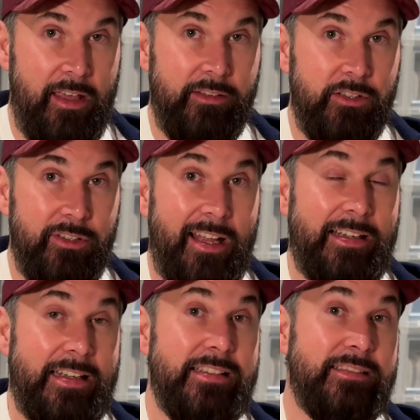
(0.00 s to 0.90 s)
entered at
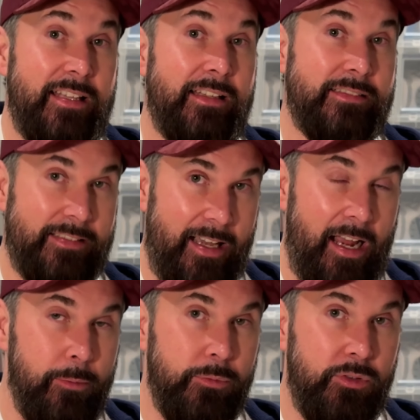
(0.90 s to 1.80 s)
least 10
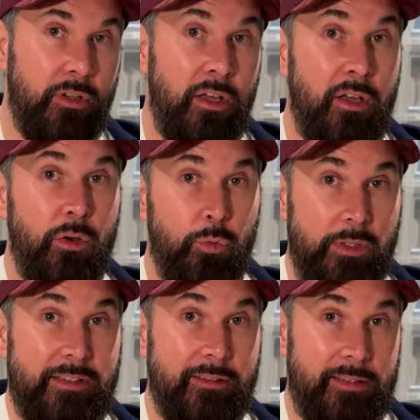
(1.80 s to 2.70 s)
times
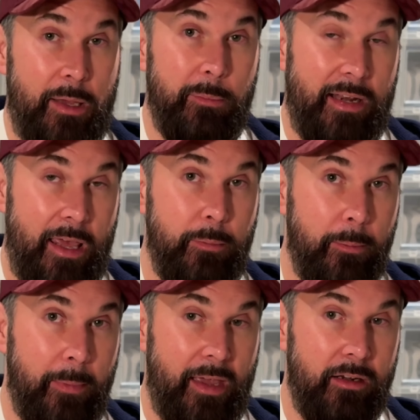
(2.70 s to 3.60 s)
with the same name
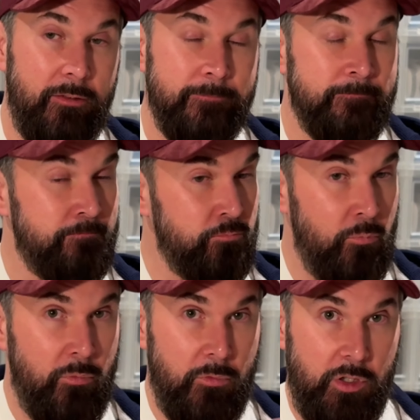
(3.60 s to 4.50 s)
and mail,
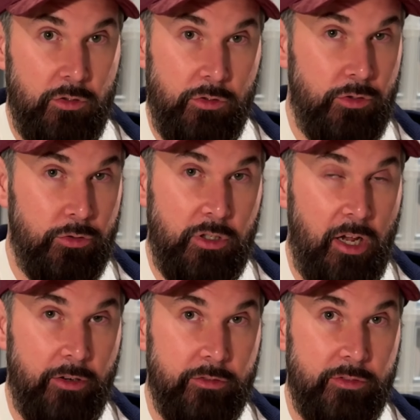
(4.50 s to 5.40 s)
you're
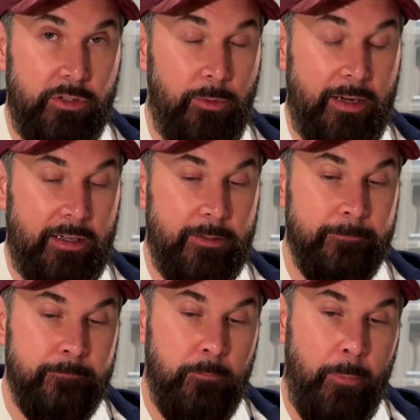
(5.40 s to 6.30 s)
gone directly.
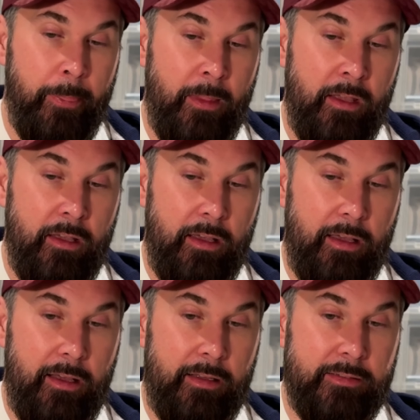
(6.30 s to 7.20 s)

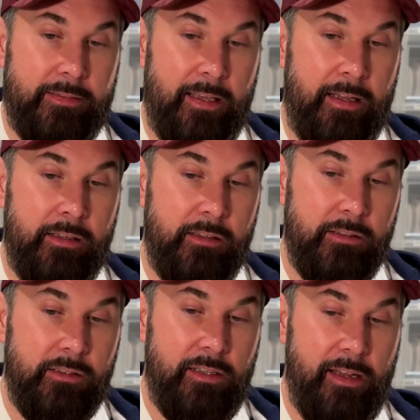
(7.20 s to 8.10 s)
Then
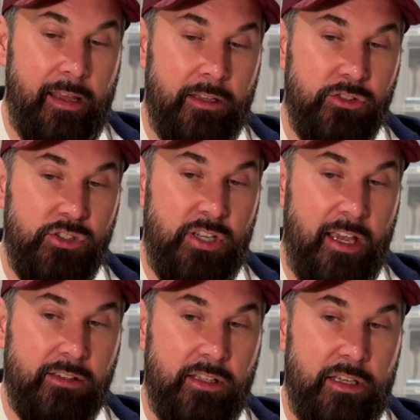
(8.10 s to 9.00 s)
they
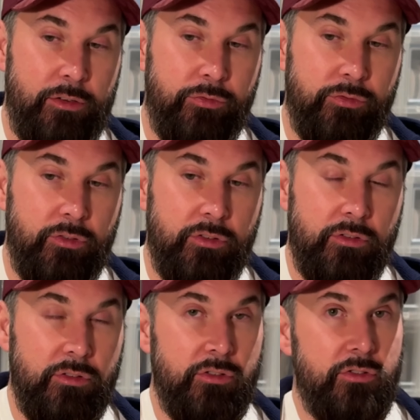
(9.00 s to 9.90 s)
checked if
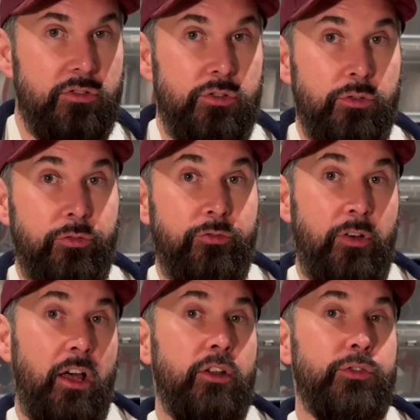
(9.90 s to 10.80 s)
you
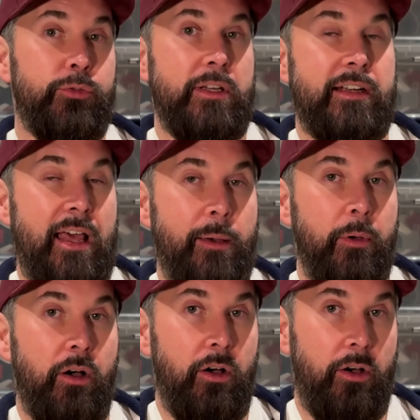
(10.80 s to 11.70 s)
follow Streetlab
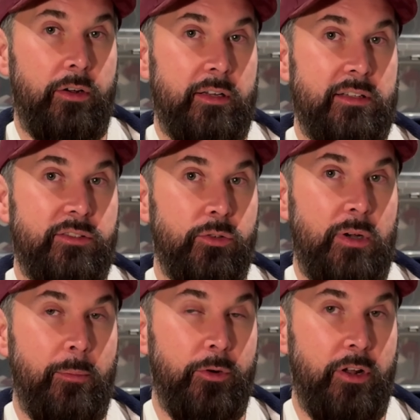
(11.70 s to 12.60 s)
on
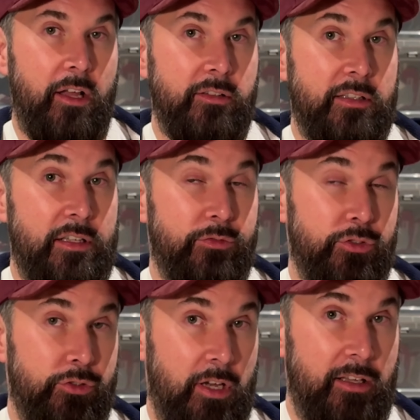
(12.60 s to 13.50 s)
Instagram or not. If
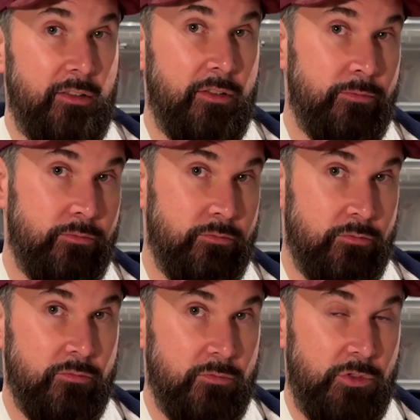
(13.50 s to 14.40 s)
you're not,
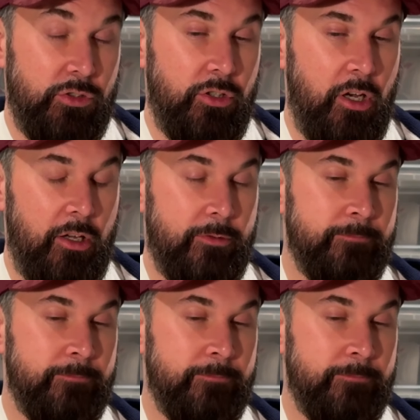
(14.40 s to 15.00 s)
you're gone.